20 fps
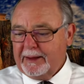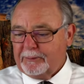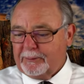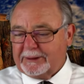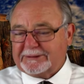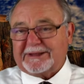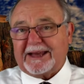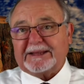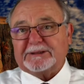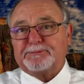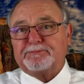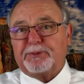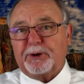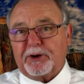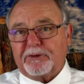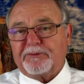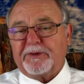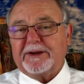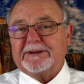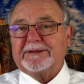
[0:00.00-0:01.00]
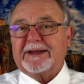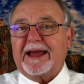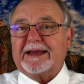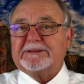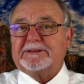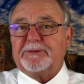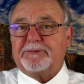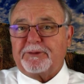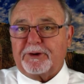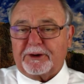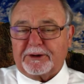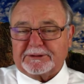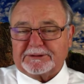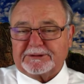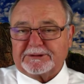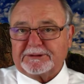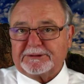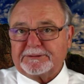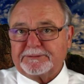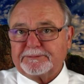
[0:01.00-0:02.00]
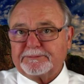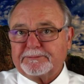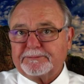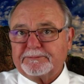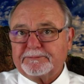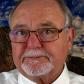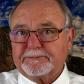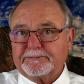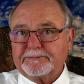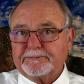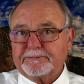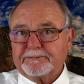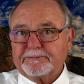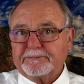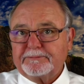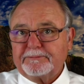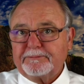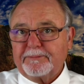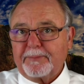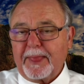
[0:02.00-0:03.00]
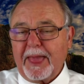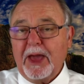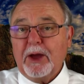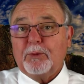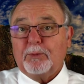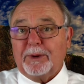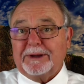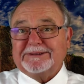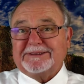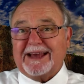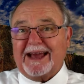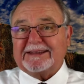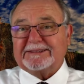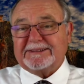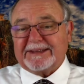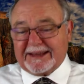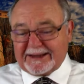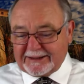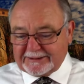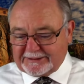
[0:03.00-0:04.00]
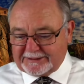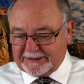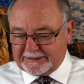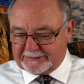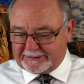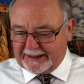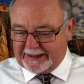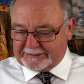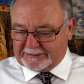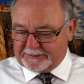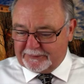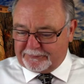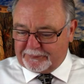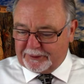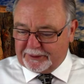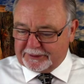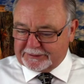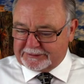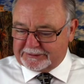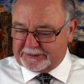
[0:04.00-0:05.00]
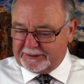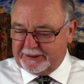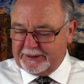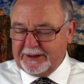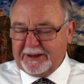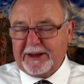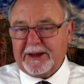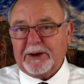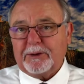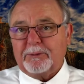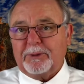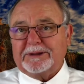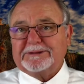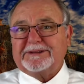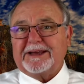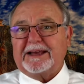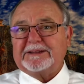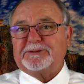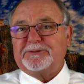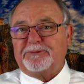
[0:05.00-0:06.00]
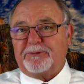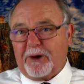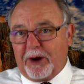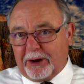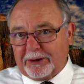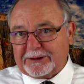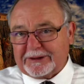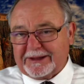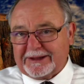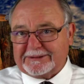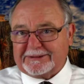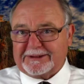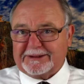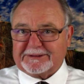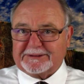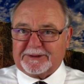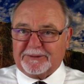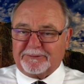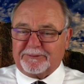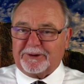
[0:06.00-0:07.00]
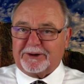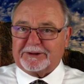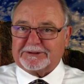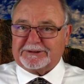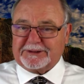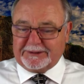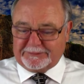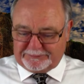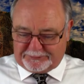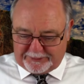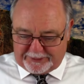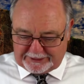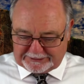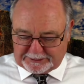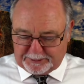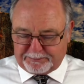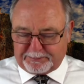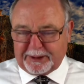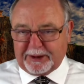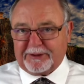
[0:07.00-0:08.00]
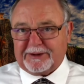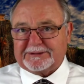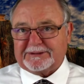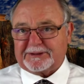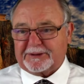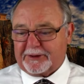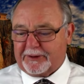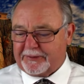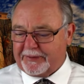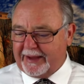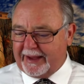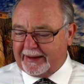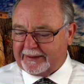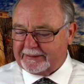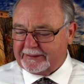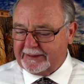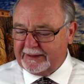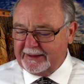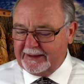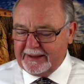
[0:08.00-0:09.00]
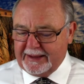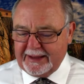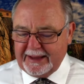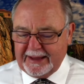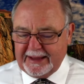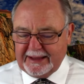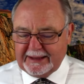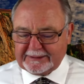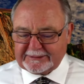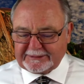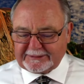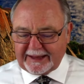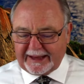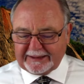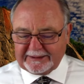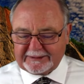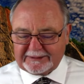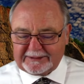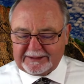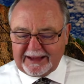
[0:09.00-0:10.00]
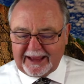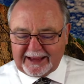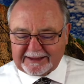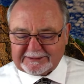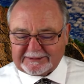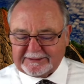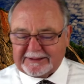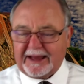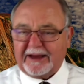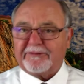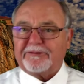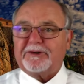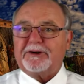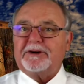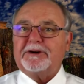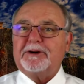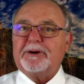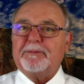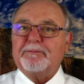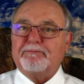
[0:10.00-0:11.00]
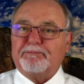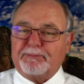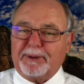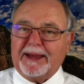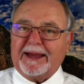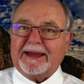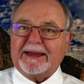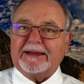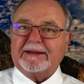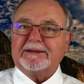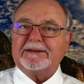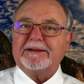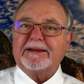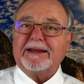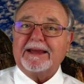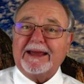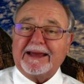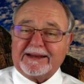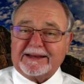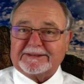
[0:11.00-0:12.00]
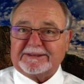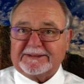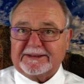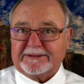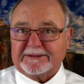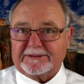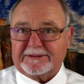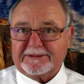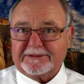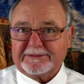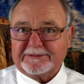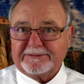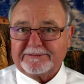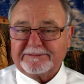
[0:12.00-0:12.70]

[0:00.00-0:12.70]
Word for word: was as perfect as the first, was as innocent as the first, was as faultless as the first, as far as appearance and all that. Satan has never been innocent.